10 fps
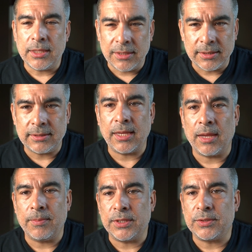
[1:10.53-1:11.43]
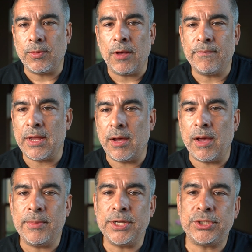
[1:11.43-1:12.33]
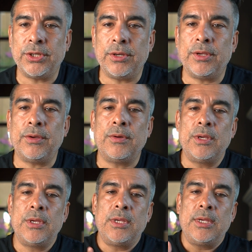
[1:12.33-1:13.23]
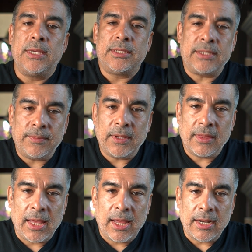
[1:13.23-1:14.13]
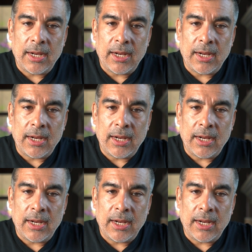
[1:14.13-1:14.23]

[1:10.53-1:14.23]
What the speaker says: the same as well. Now, I'm going to show you something that